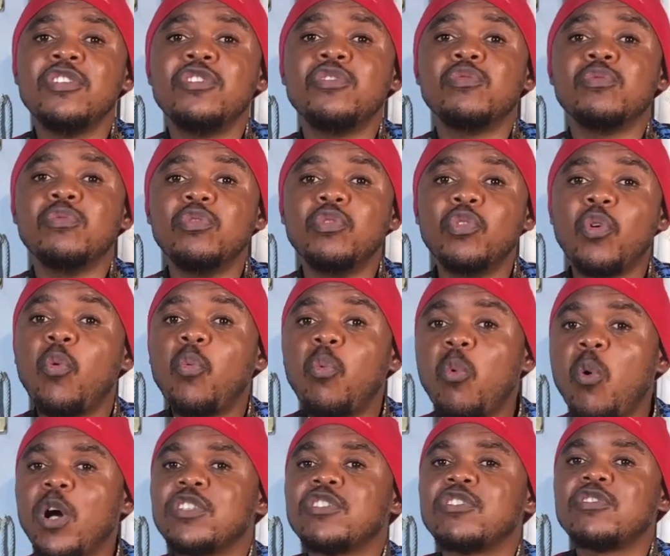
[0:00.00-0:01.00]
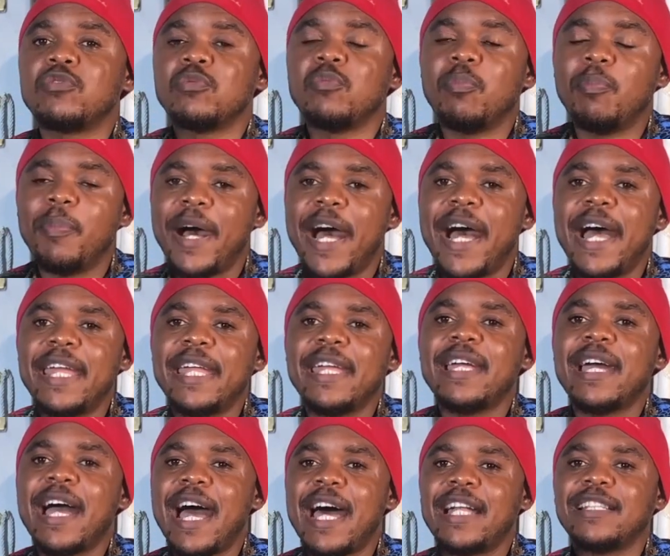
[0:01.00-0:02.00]
to know what to buy
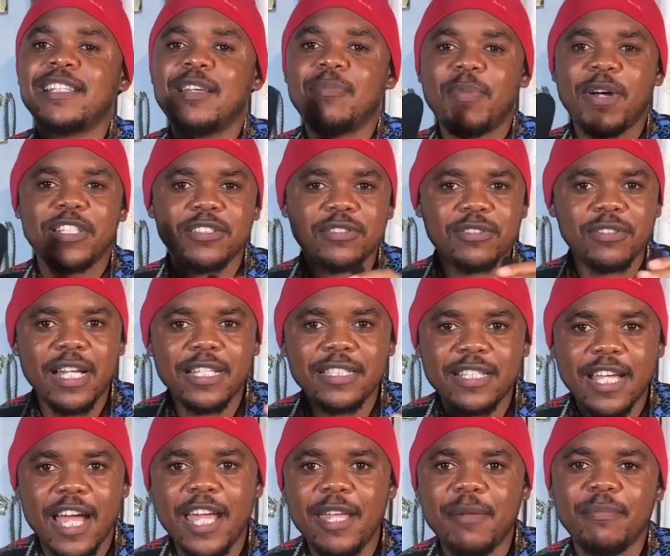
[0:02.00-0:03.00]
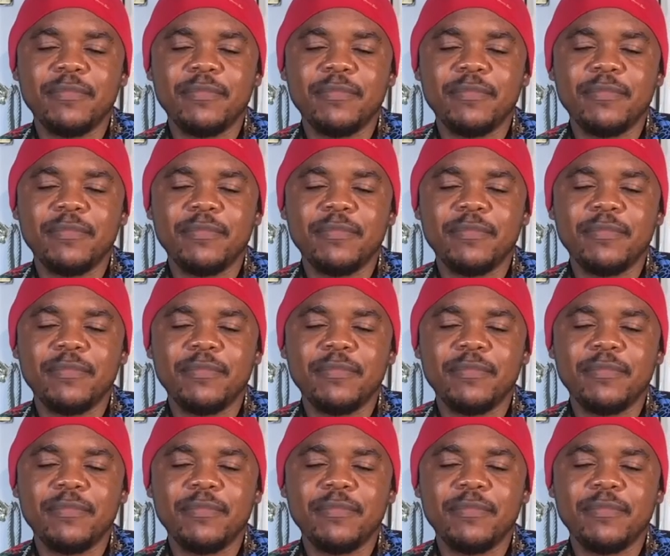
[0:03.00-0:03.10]
at a particular time.